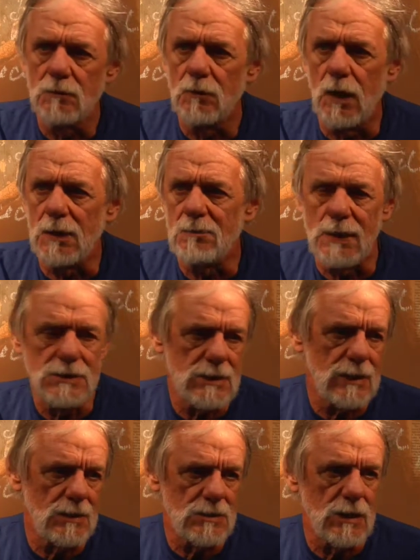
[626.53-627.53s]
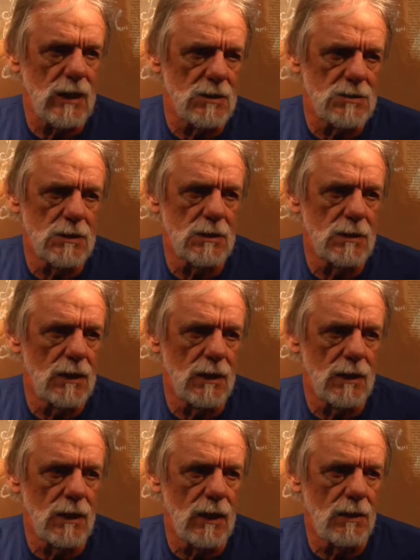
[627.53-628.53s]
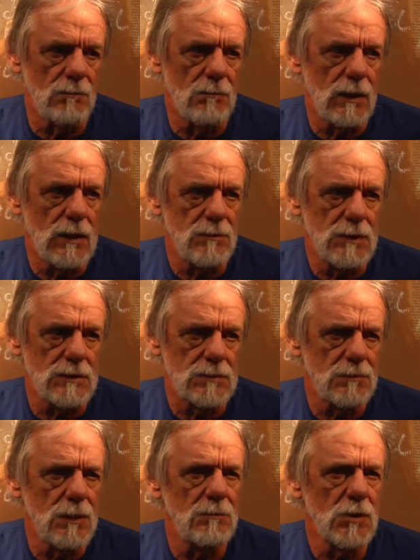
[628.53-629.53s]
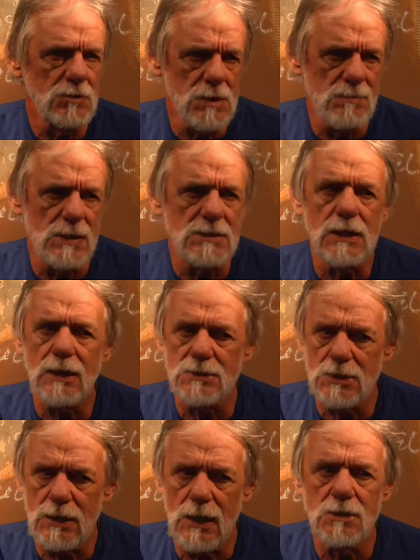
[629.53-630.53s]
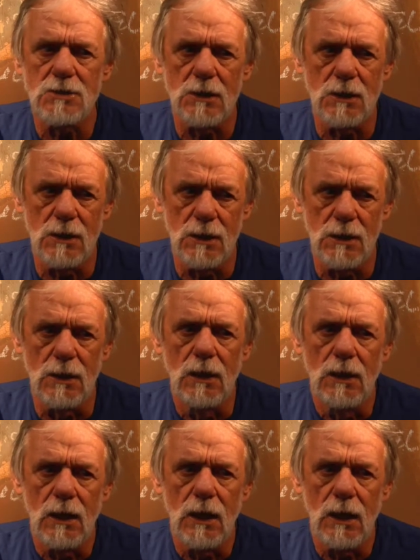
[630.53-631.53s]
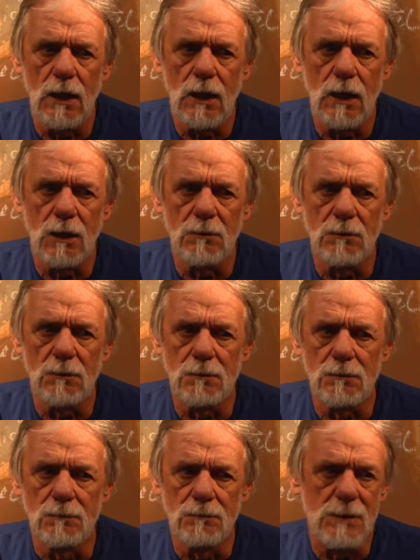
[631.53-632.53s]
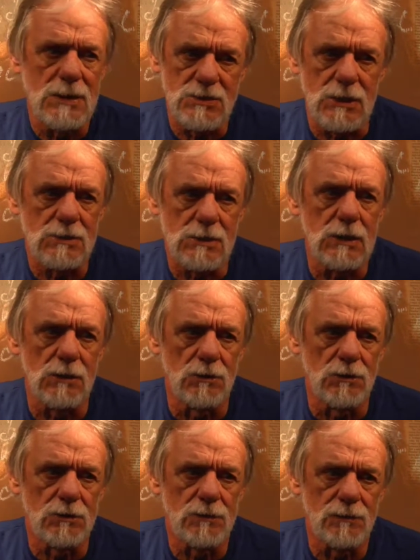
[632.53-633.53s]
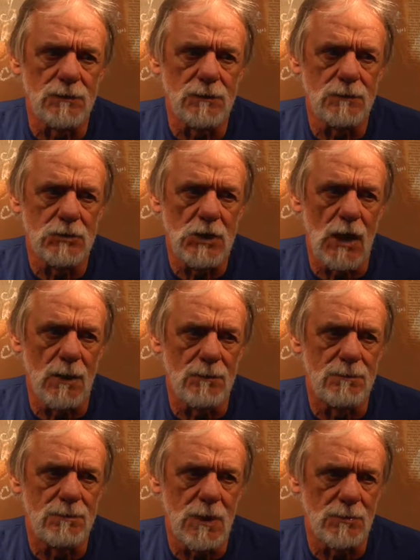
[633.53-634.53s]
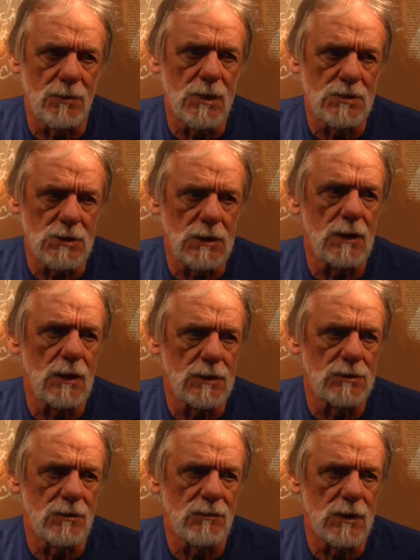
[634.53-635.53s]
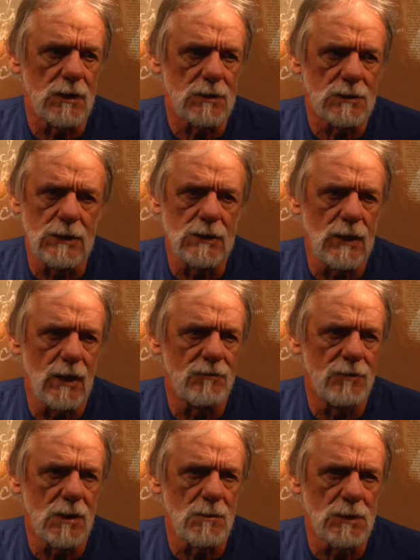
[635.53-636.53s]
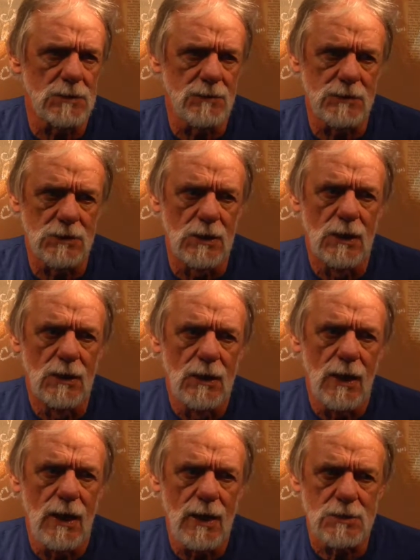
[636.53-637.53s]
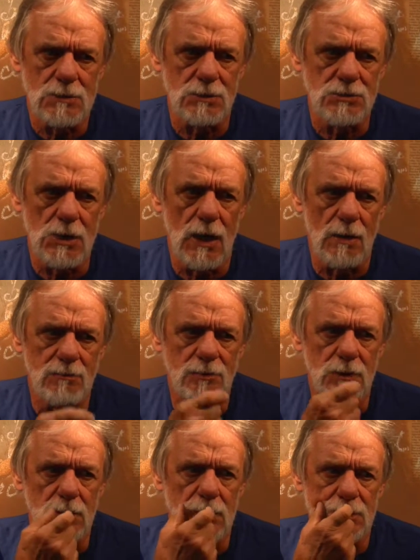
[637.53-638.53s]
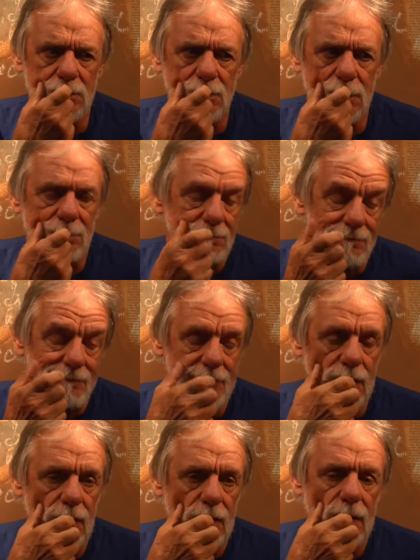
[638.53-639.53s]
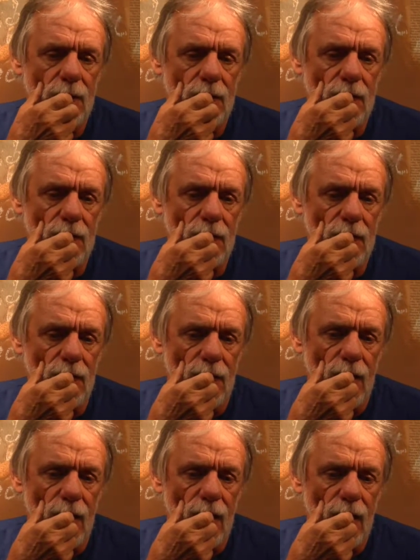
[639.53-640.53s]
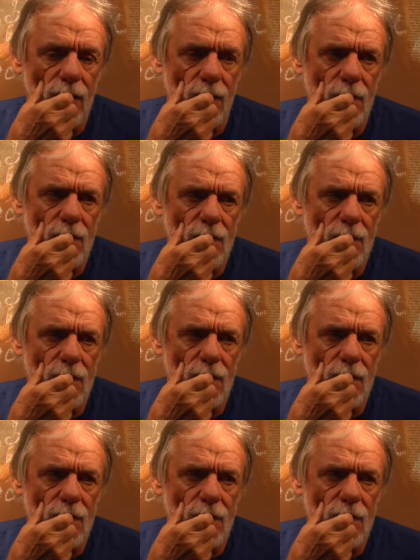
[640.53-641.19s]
running basic education and and maybe mostly basic education and and basic skills, job preparation kinds of things. Didn't have very much of a actual job focus. But uh, it was and, teaching.